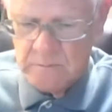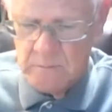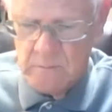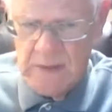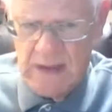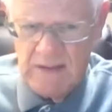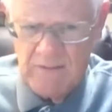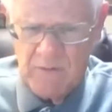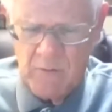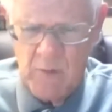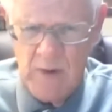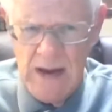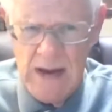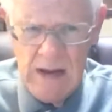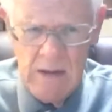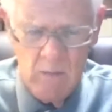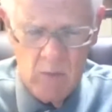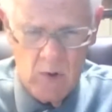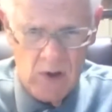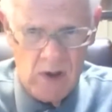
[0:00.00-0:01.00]
if
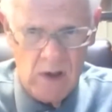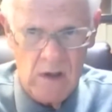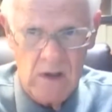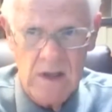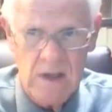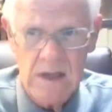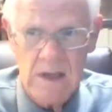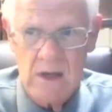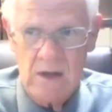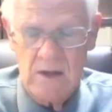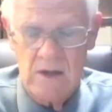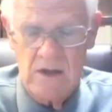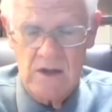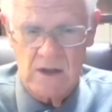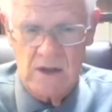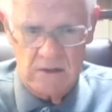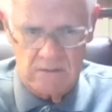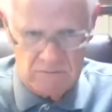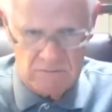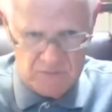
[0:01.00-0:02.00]
we were
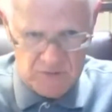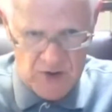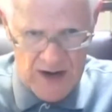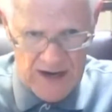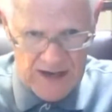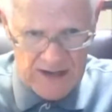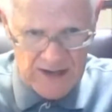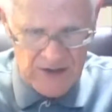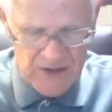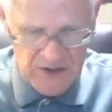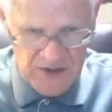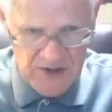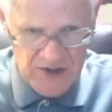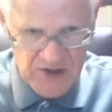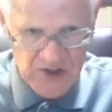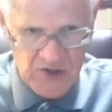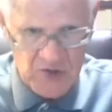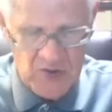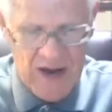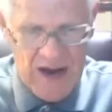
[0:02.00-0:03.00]
trying to
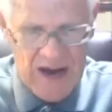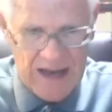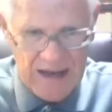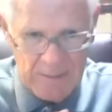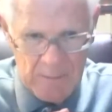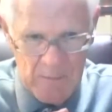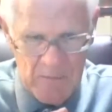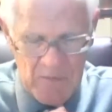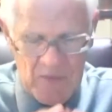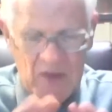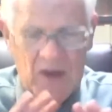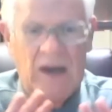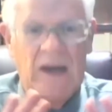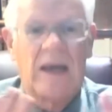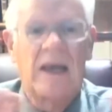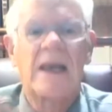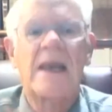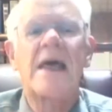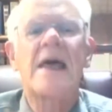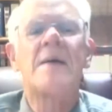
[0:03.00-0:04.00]
describe the
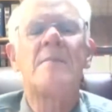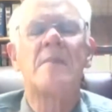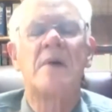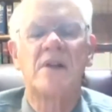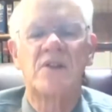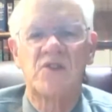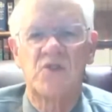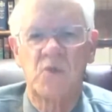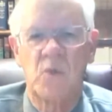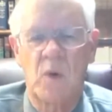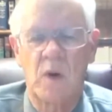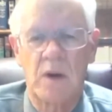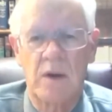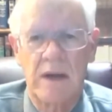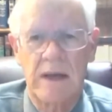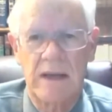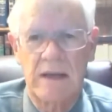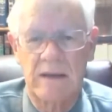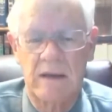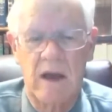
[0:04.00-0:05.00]
limits
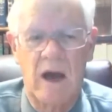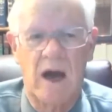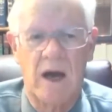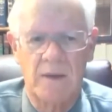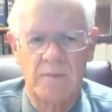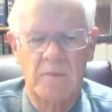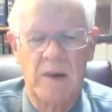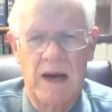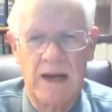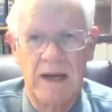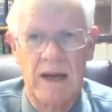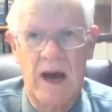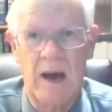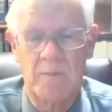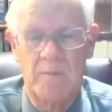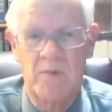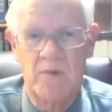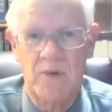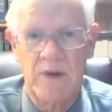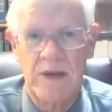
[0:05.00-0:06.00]
wherein God might
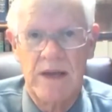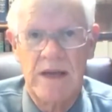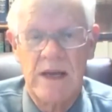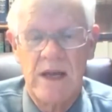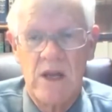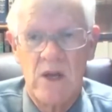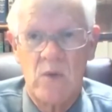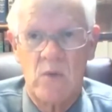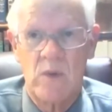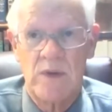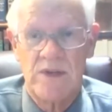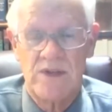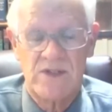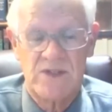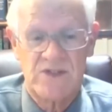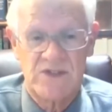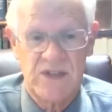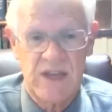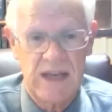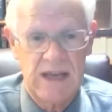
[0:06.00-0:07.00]
operate, we'd
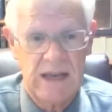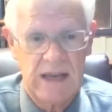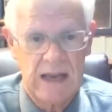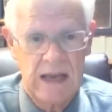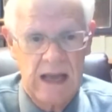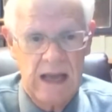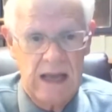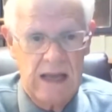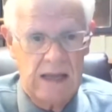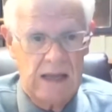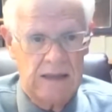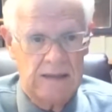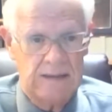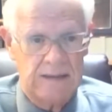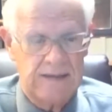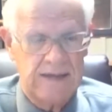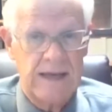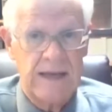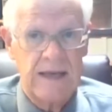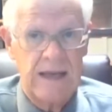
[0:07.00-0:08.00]
say
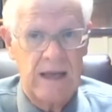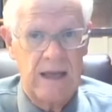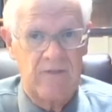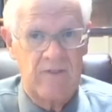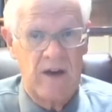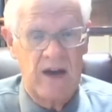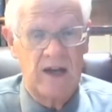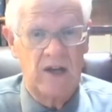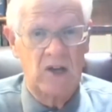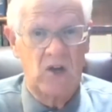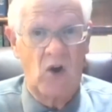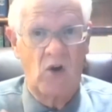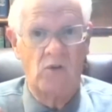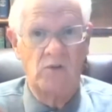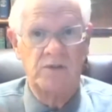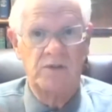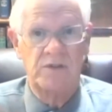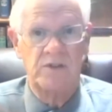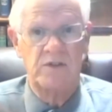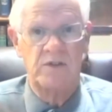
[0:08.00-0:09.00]
today, if I go
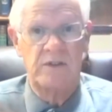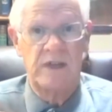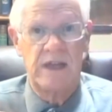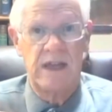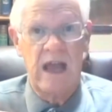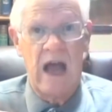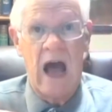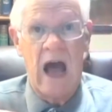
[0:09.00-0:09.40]
to the